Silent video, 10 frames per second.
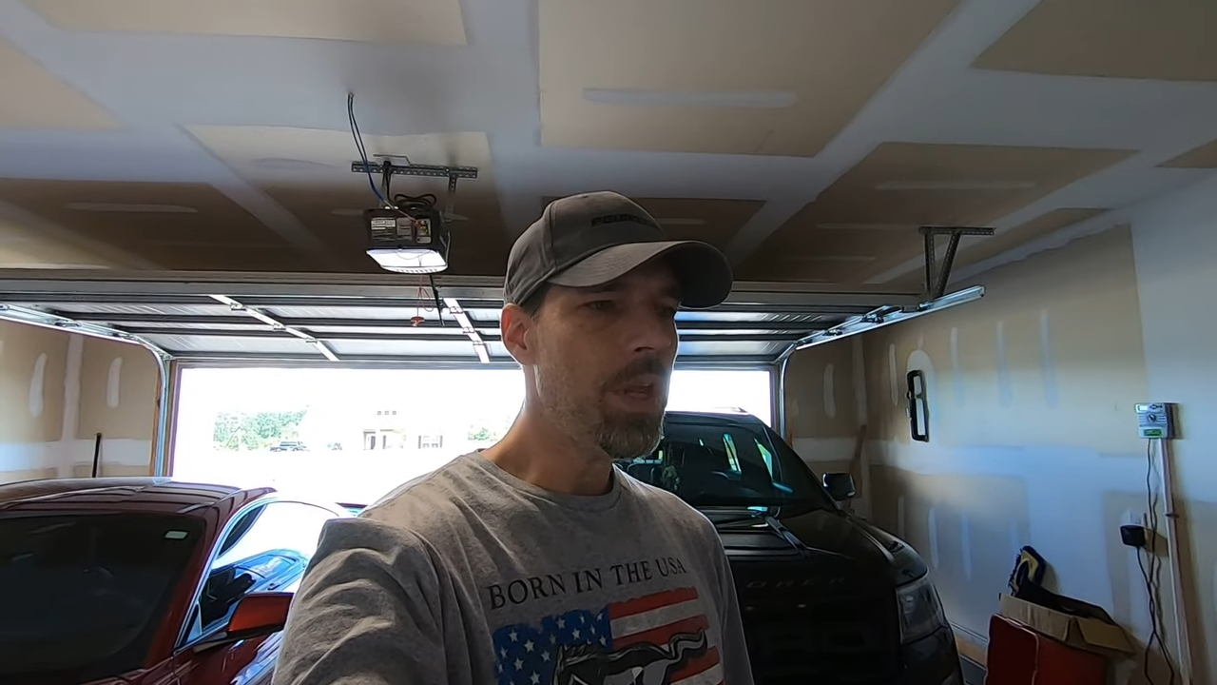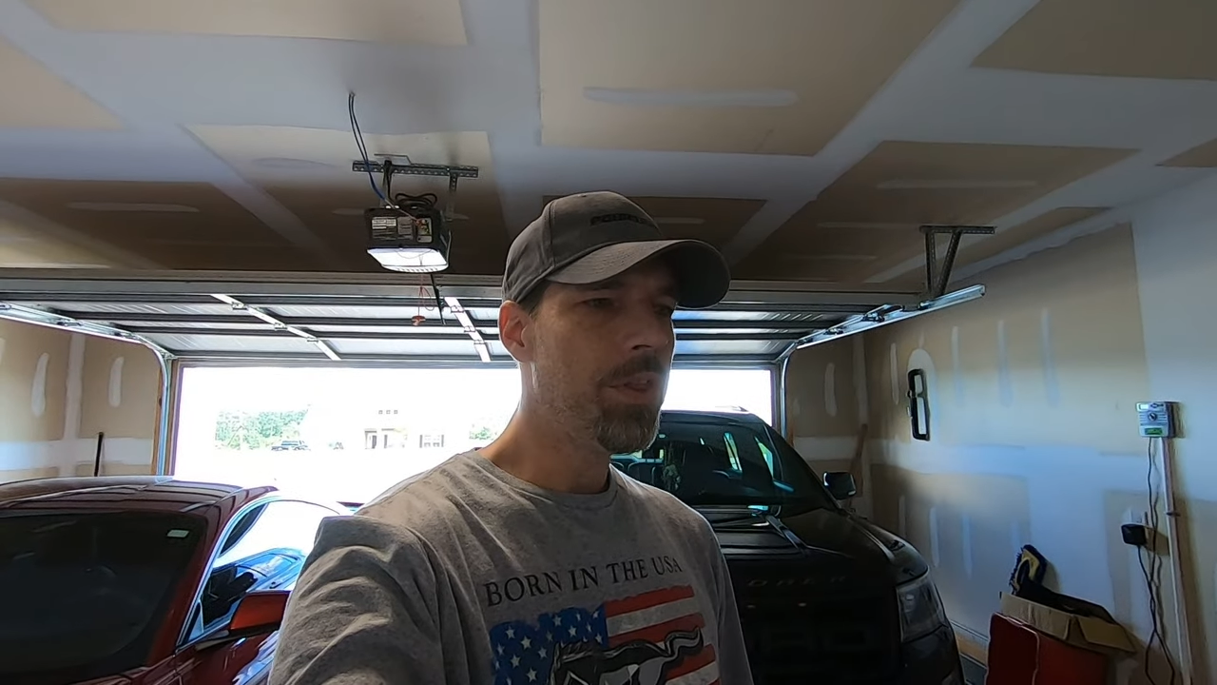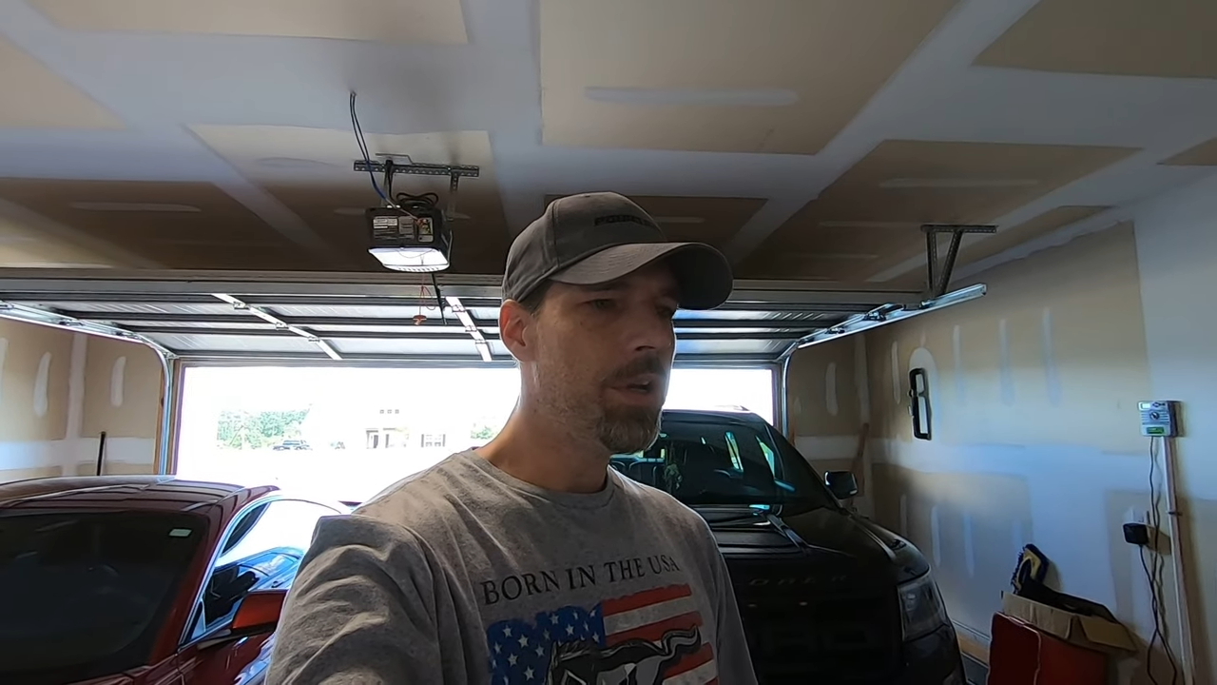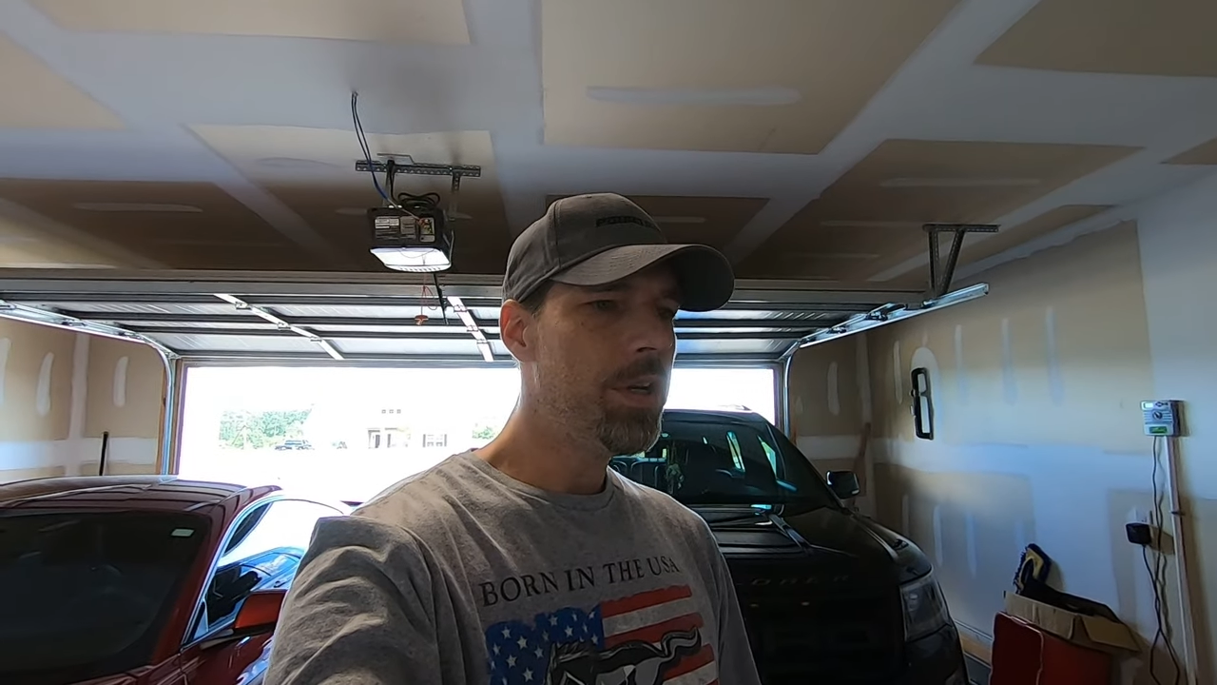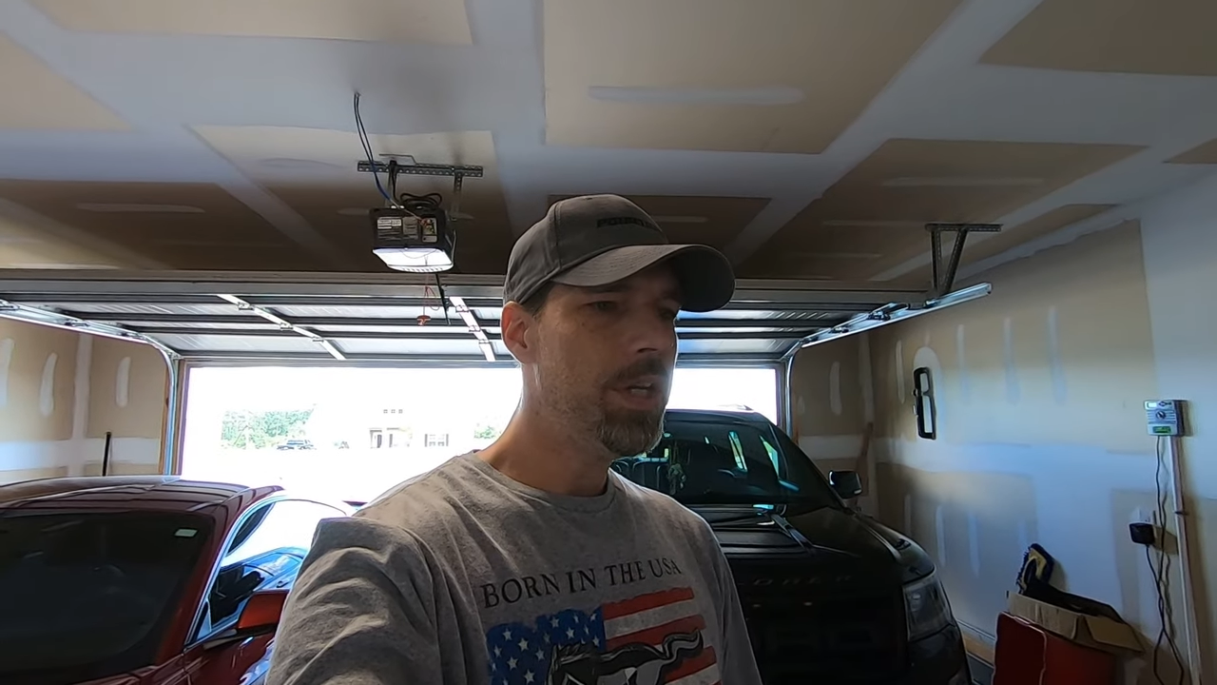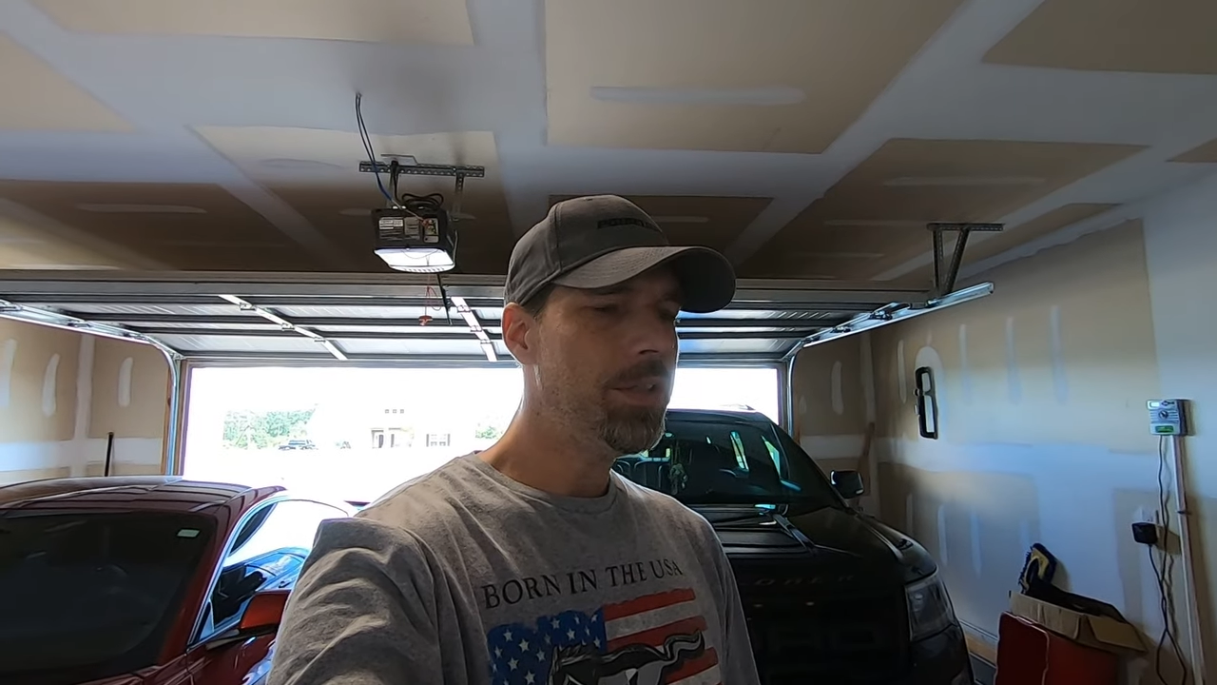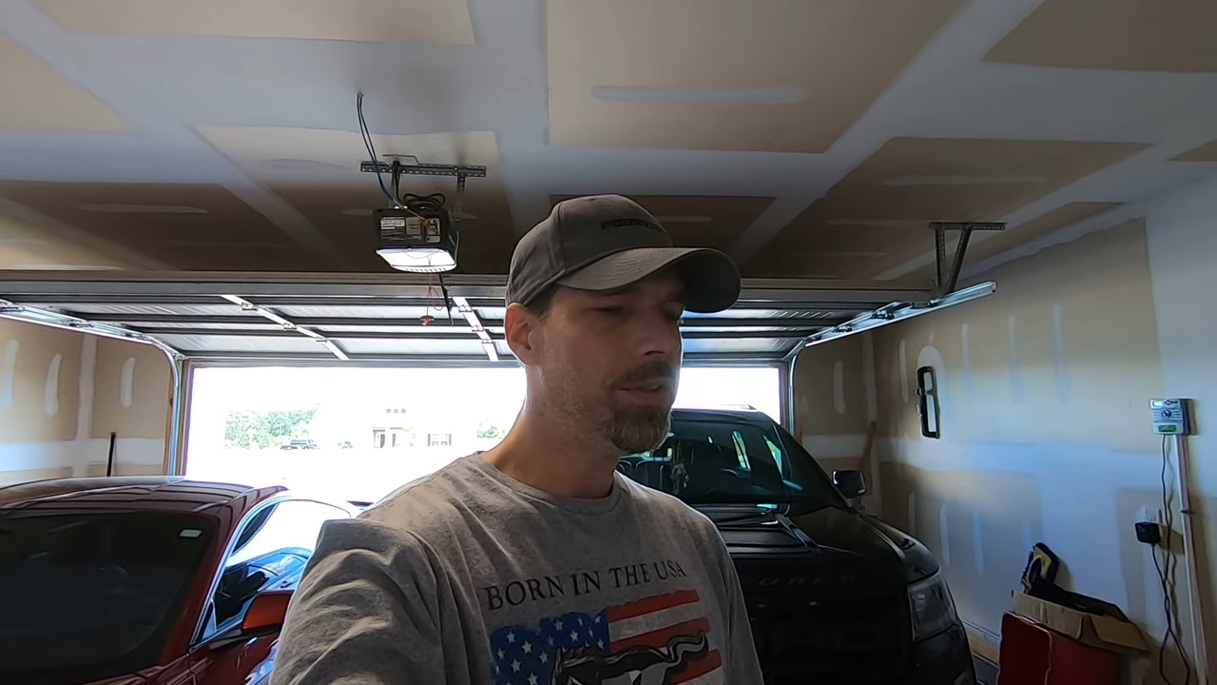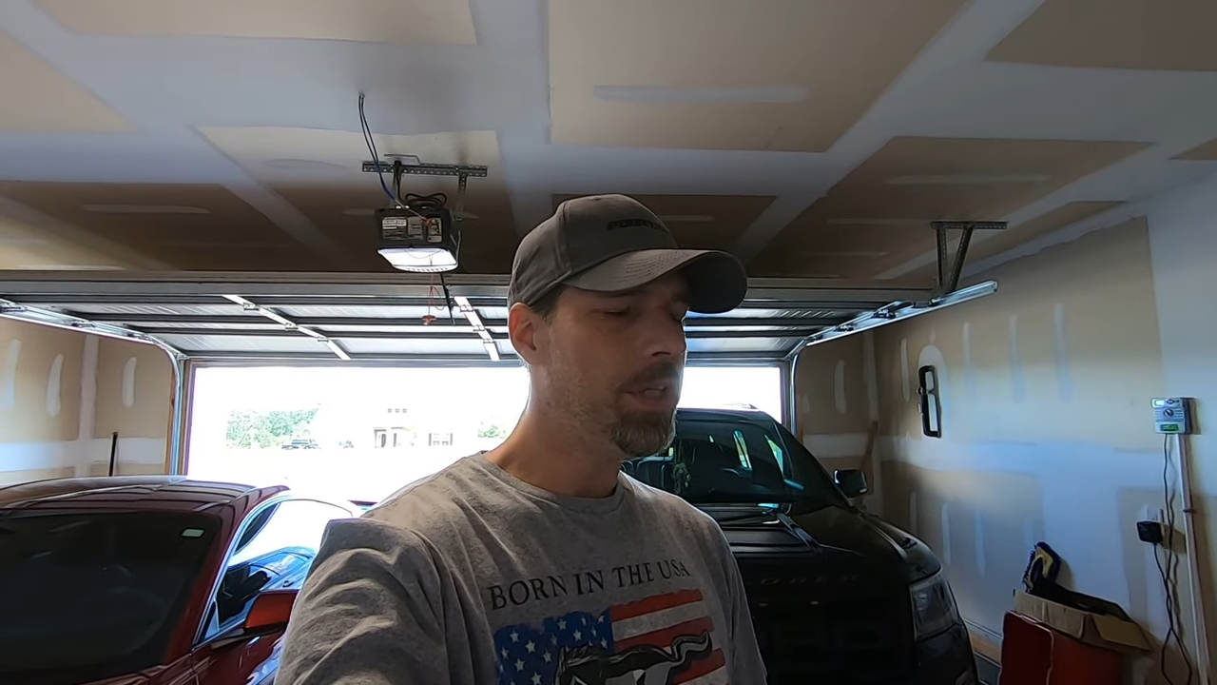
there is